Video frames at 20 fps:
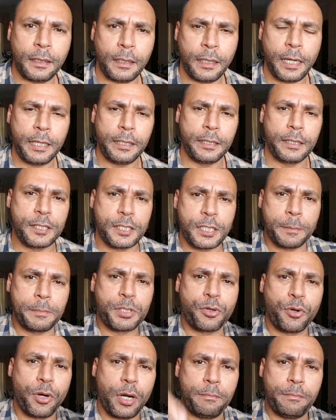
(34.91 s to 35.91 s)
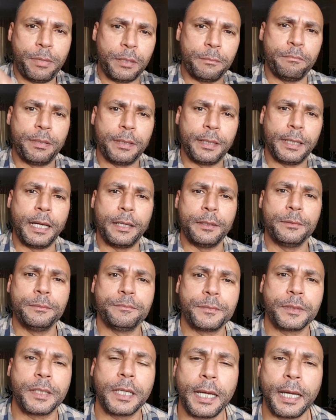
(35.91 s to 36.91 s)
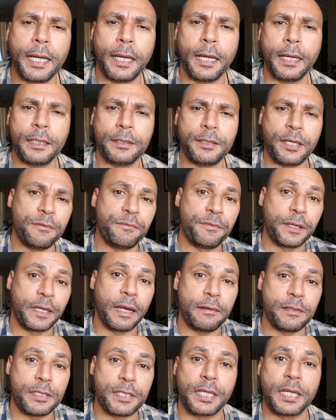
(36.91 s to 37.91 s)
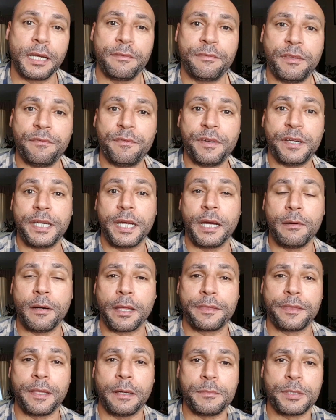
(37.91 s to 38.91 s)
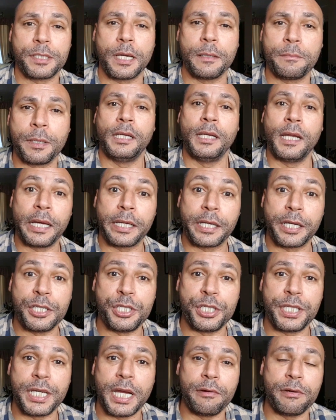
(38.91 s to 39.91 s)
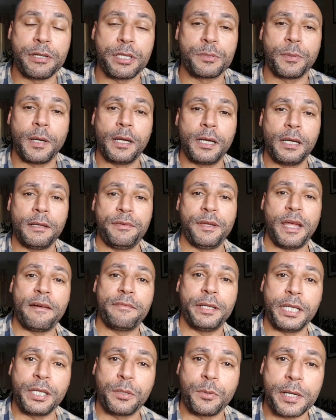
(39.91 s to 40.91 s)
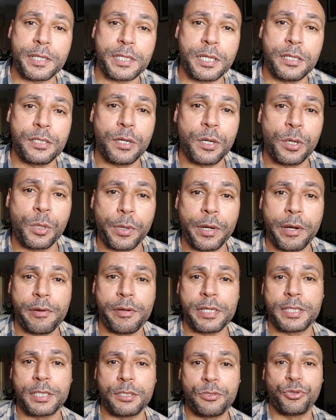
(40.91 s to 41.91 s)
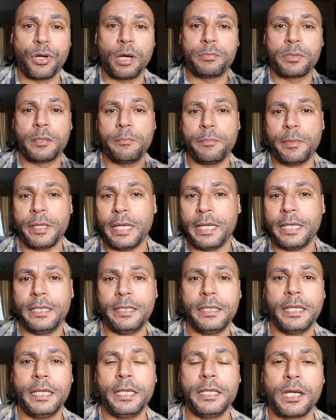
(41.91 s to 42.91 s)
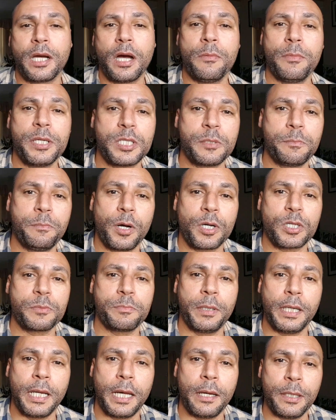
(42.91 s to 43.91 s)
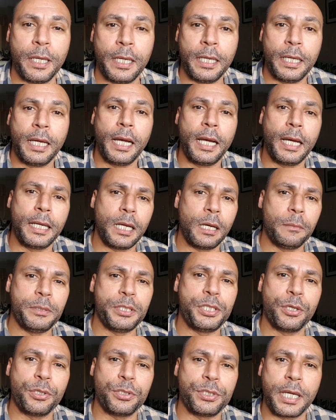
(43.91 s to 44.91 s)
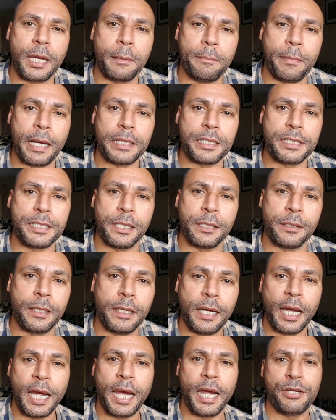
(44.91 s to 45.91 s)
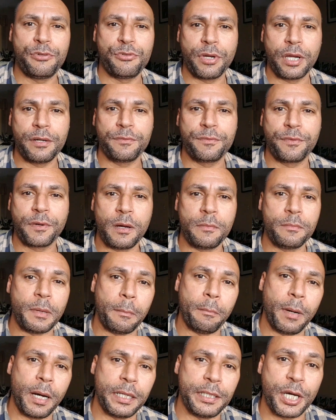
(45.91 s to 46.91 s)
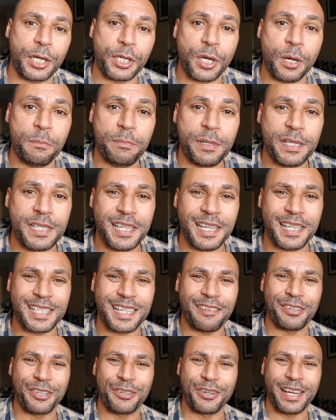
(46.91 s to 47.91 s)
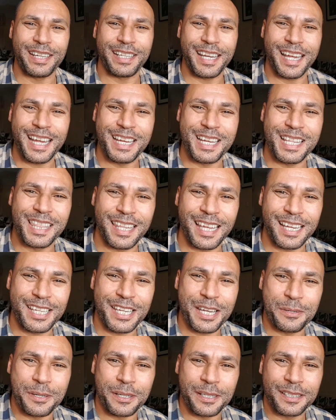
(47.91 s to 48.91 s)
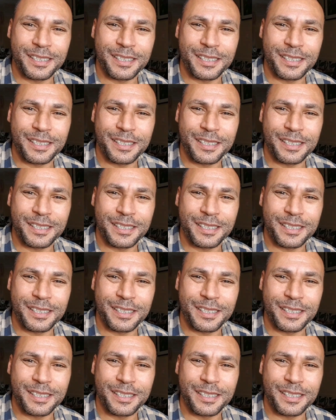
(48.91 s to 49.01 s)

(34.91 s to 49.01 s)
Hit the subscribe button below. Don't forget to give the video a thumbs up, like and share as well. If you have any questions or queries, drop them in the comments box below and I'll be sure to get back to you. Adrian from my.com business. Have a great day. Thank you.